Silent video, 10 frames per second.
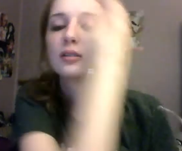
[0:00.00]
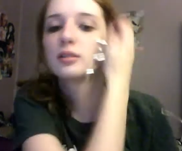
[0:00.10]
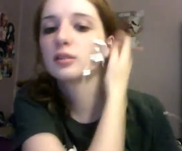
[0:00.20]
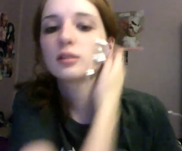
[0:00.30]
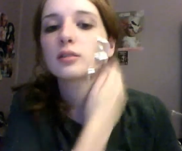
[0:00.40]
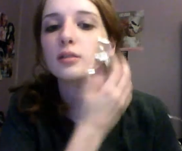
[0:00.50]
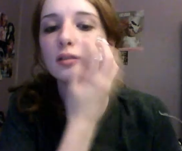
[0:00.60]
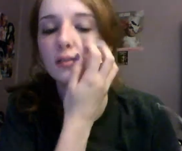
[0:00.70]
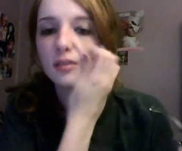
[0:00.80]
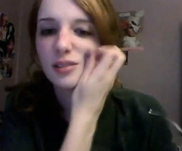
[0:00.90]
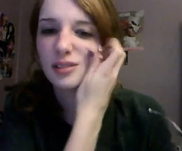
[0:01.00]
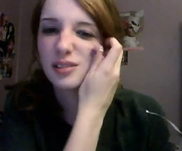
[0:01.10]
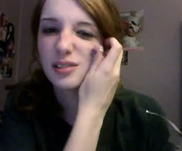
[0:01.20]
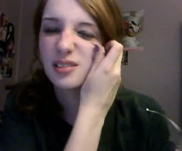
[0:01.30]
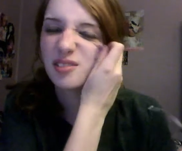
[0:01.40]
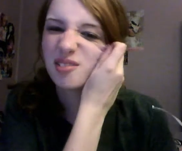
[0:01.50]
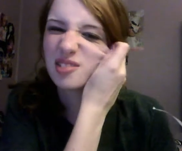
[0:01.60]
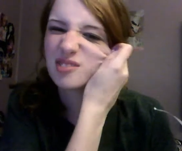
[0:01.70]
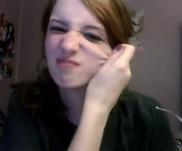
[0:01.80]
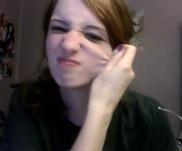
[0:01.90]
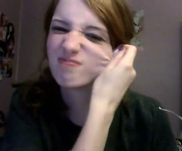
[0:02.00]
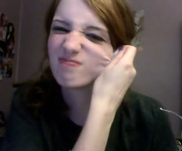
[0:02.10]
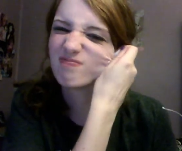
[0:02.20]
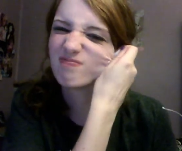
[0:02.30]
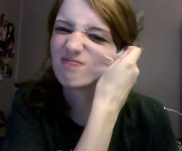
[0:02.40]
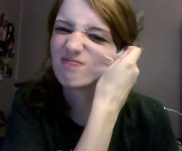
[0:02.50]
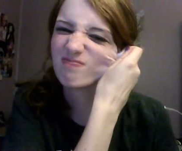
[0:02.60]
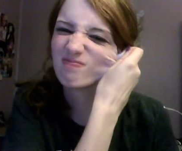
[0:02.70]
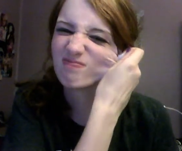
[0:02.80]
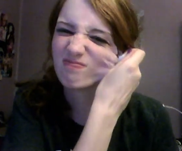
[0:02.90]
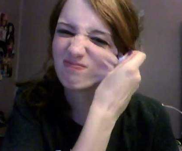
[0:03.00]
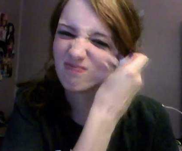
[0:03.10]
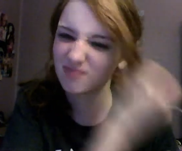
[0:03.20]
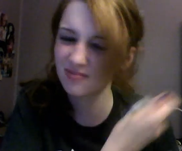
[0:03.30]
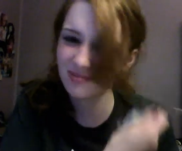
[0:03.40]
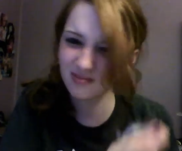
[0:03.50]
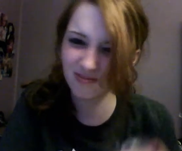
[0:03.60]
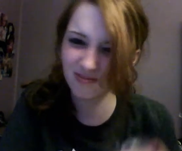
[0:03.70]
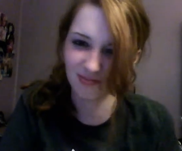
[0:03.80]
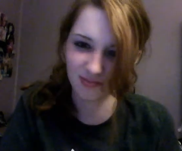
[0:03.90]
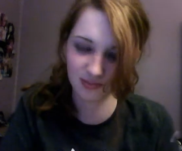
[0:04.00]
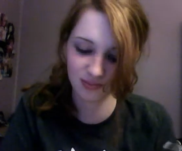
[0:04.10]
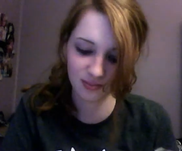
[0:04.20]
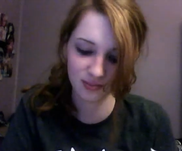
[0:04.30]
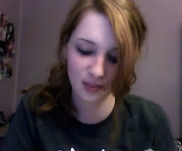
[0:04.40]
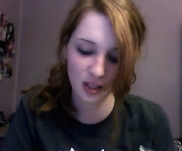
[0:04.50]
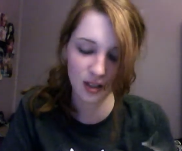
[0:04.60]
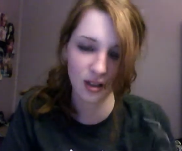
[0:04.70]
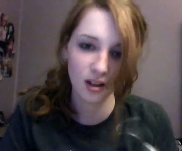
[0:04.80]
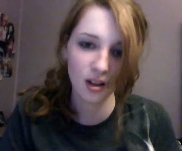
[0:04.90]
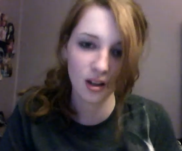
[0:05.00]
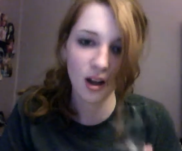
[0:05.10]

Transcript: (silence)